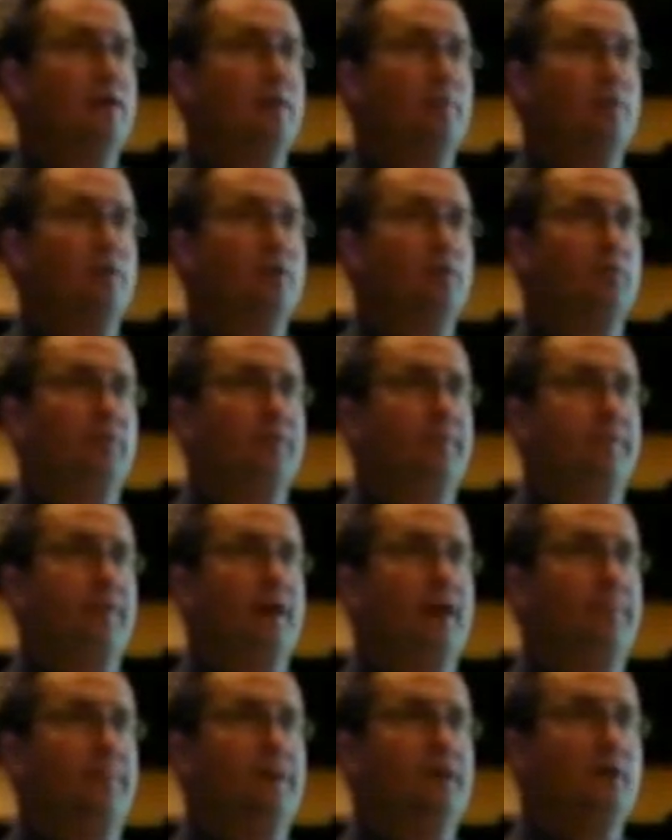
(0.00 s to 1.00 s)
commercial
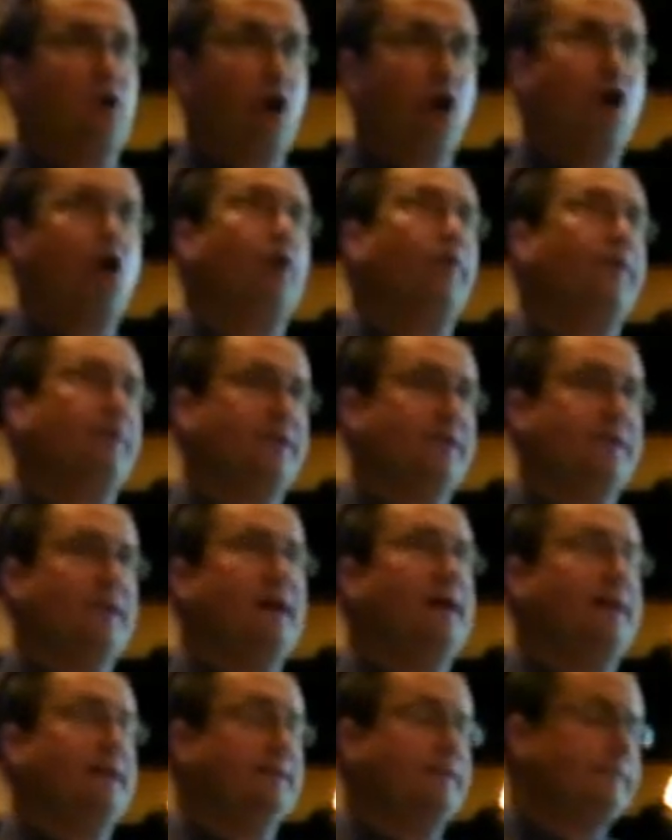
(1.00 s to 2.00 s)
development on the
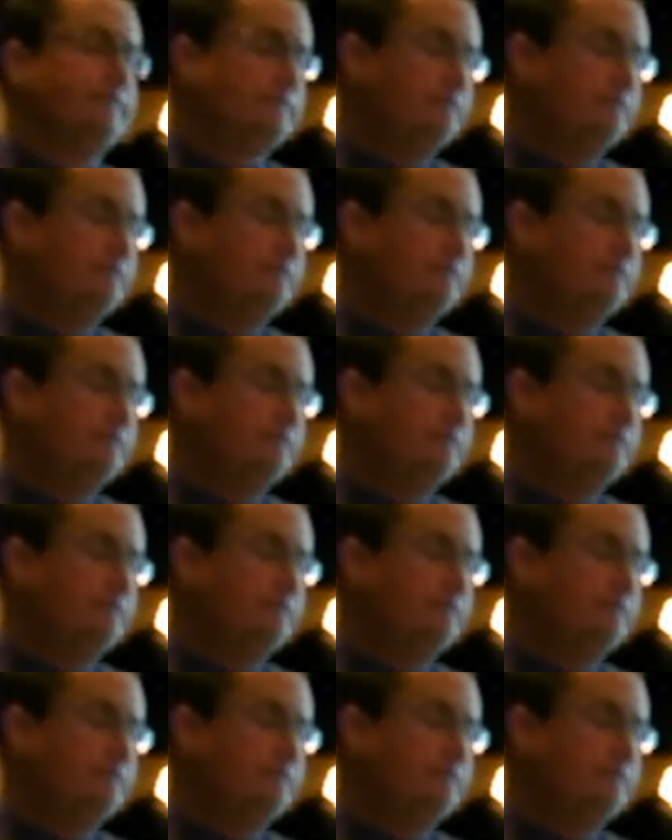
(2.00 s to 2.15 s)
site.